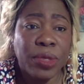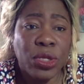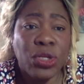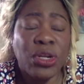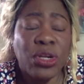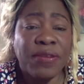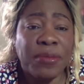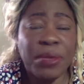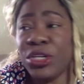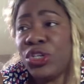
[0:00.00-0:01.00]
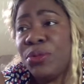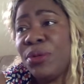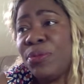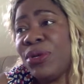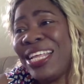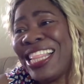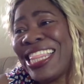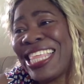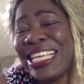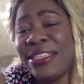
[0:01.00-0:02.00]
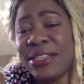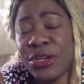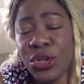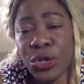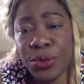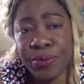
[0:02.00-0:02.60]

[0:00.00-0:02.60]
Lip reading: Not everybody should be putting things in you.